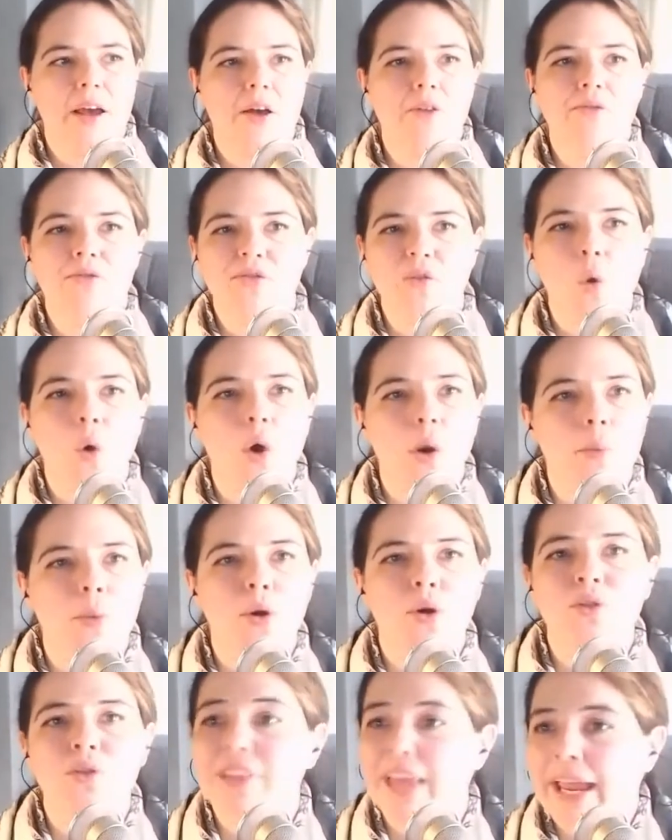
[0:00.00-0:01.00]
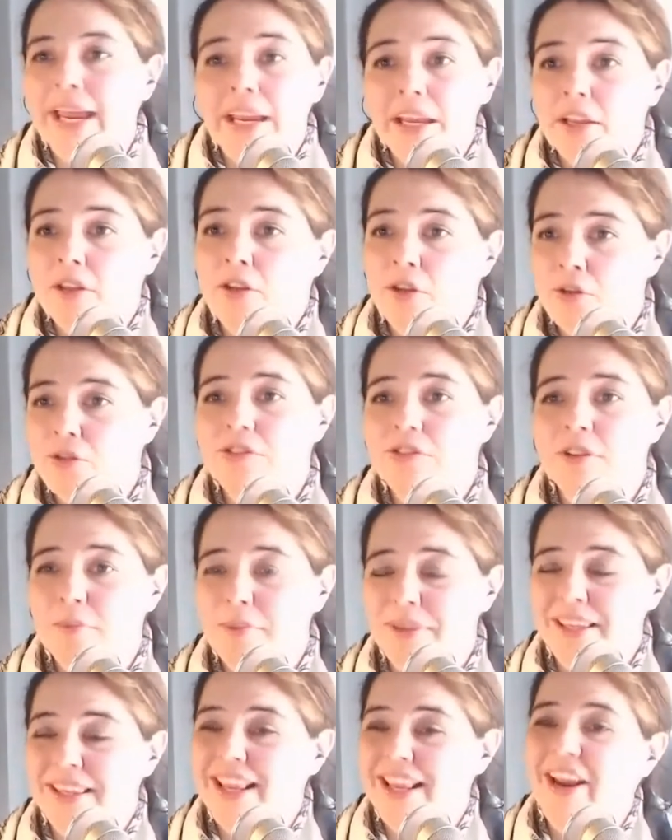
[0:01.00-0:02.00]
former lake used to
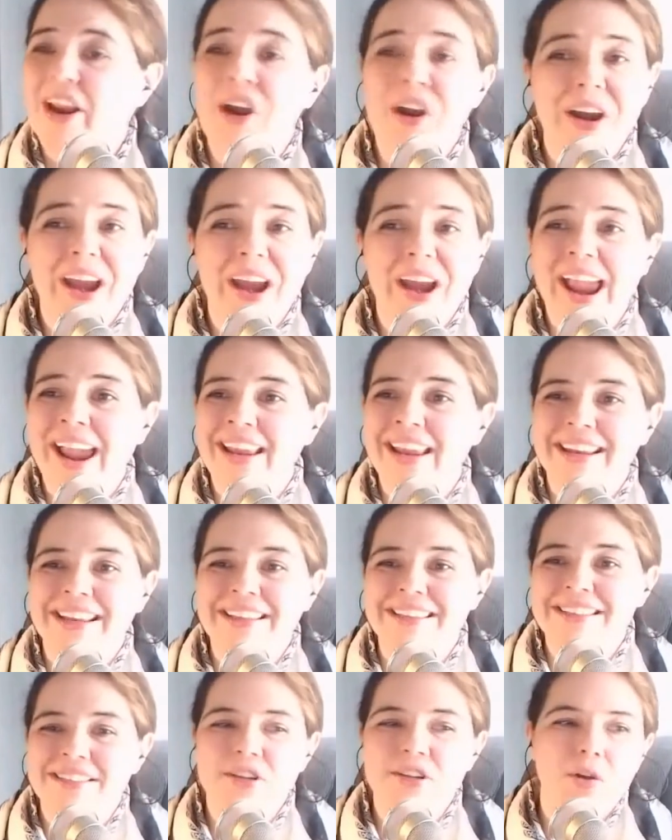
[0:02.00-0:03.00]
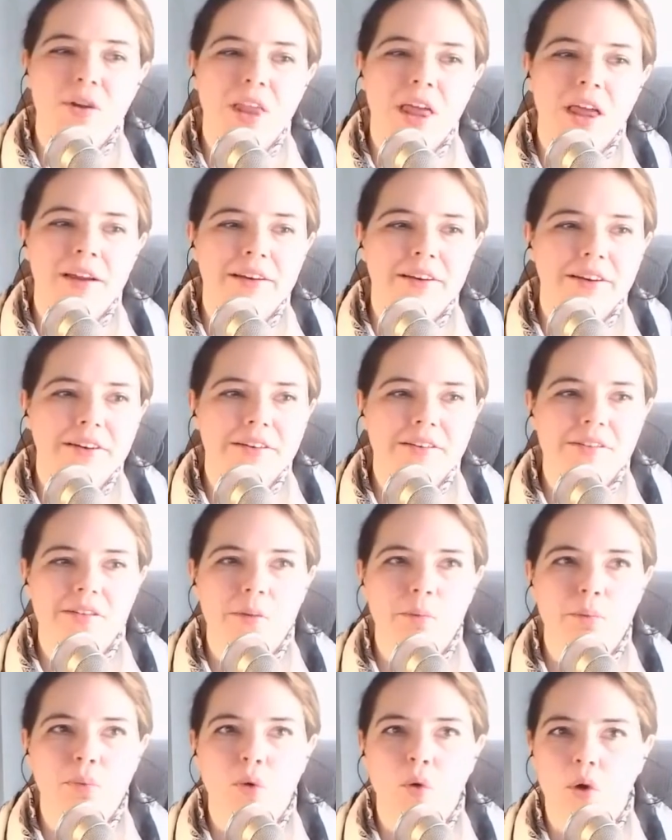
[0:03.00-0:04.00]
be there, and it's no longer
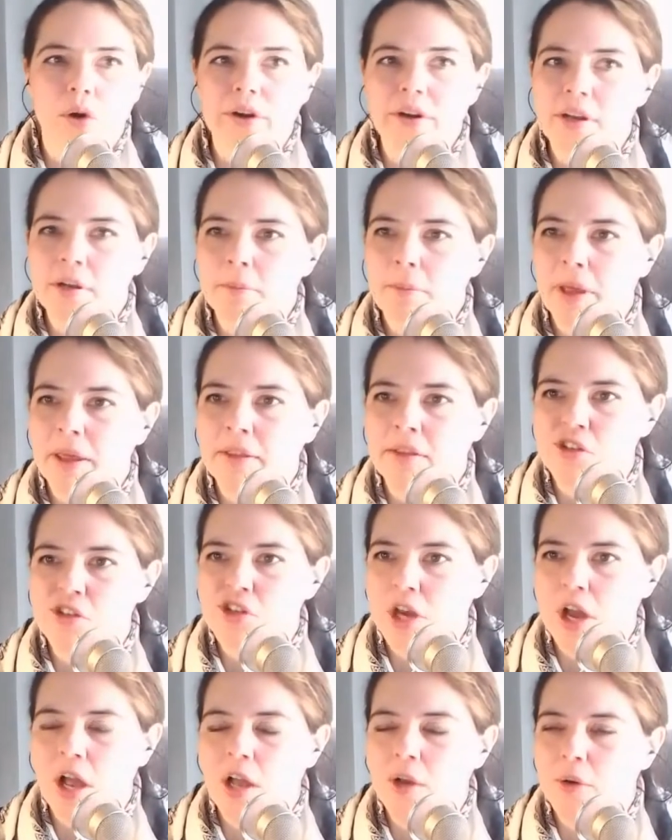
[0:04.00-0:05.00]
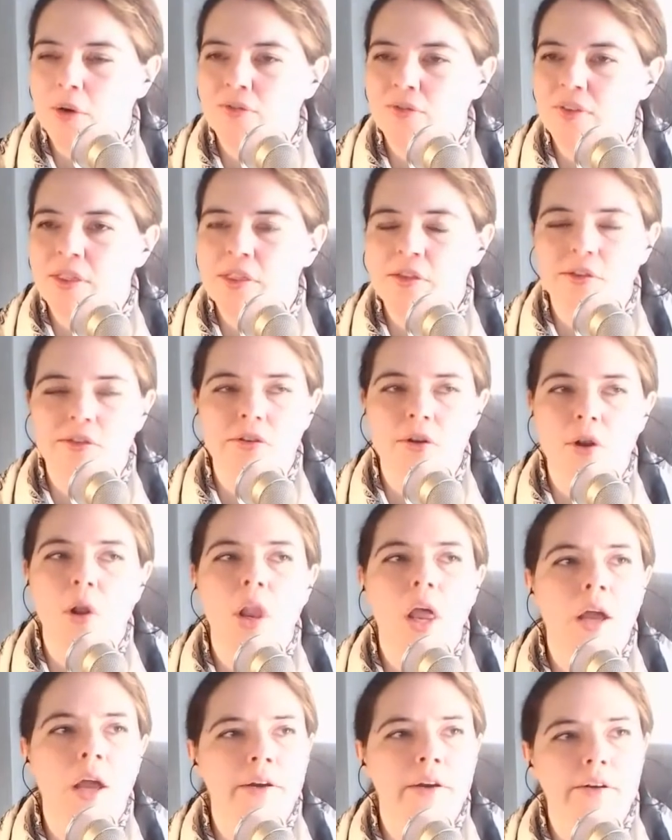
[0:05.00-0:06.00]
supported by the geography. There's no
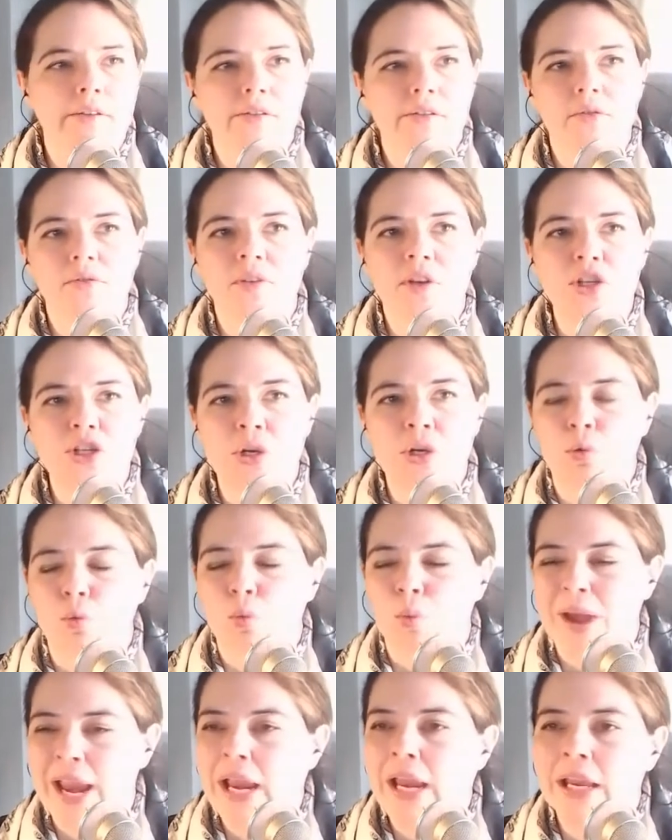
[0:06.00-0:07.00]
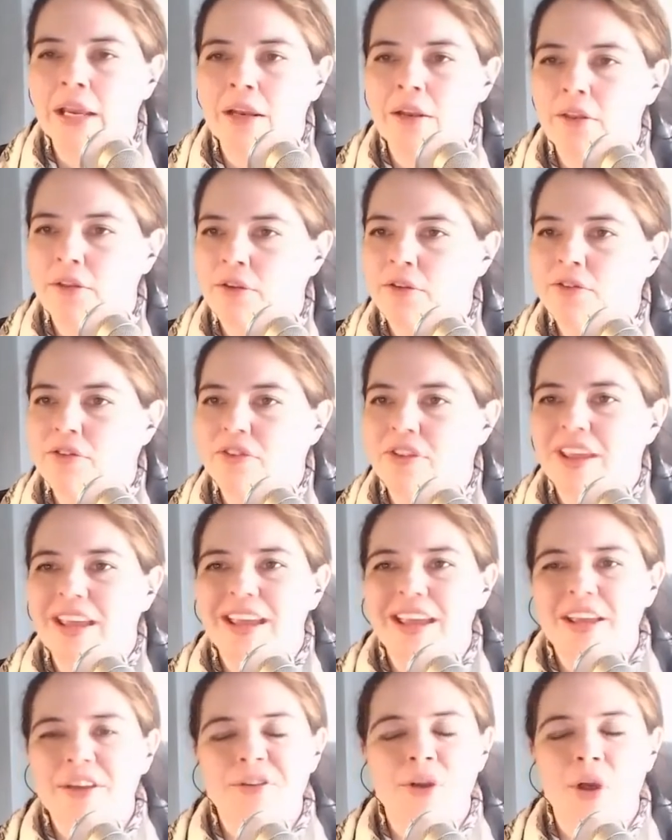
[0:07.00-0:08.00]
longer sufficient rain. There's
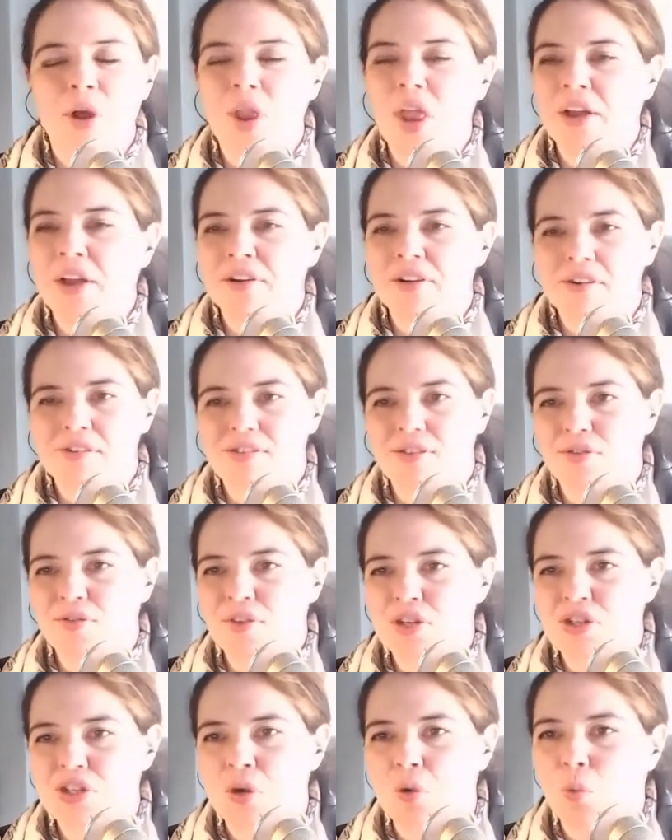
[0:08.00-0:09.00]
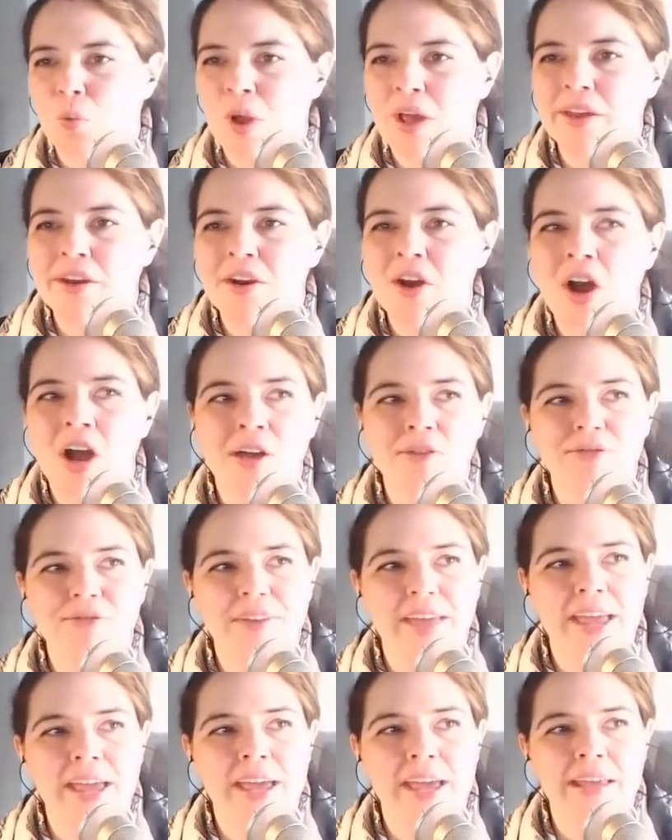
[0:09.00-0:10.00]
no longer sufficient runoff.
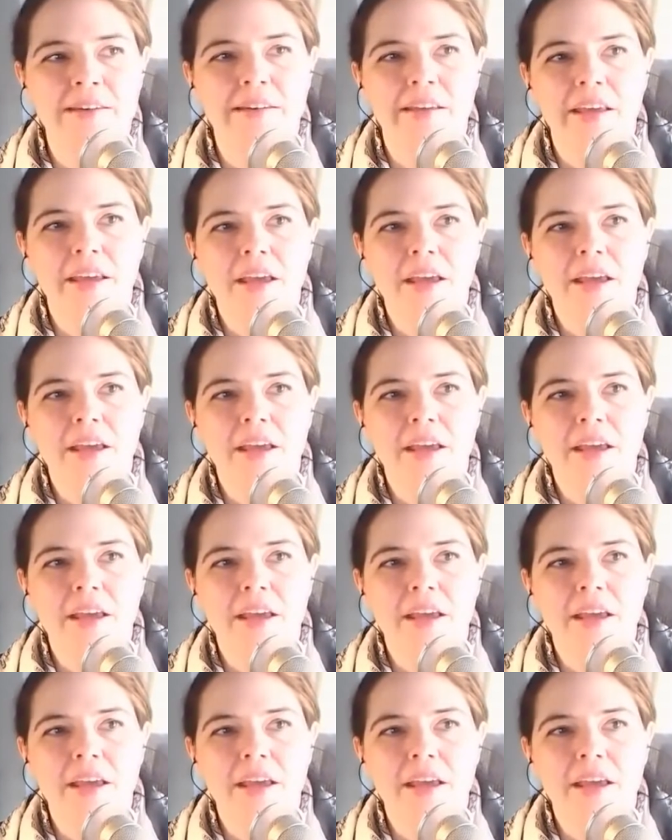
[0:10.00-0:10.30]
And